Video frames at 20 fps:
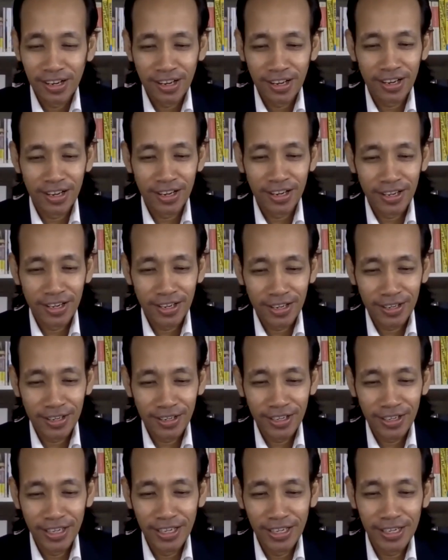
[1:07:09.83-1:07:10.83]

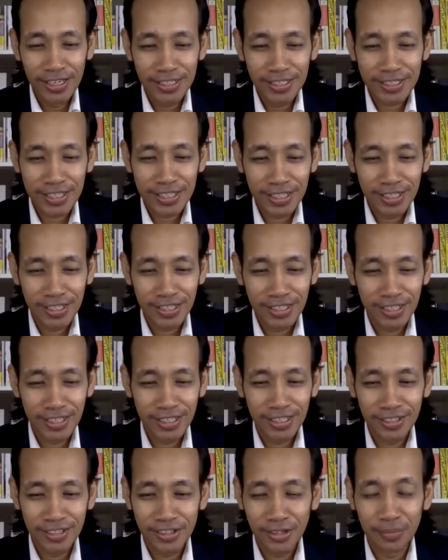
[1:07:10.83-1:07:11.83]
Uh, it is
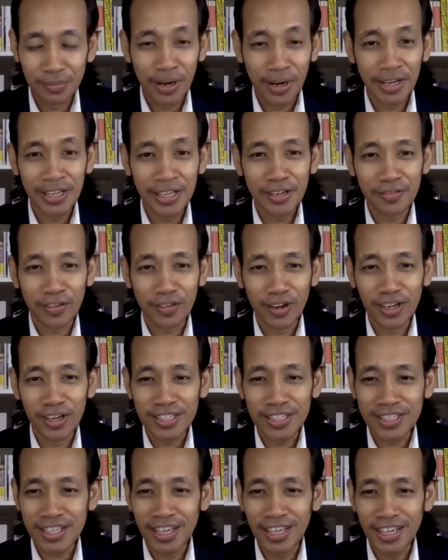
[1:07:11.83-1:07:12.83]
a reminder for
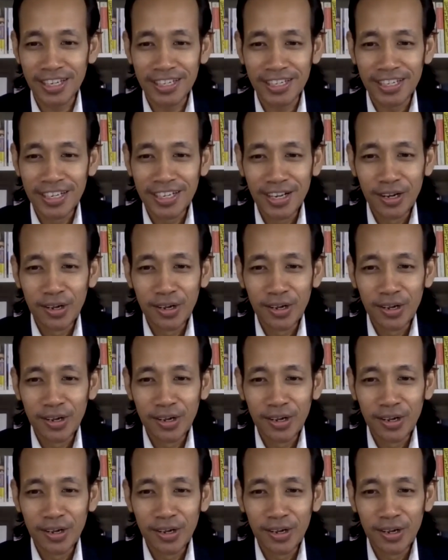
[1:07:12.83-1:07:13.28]
us that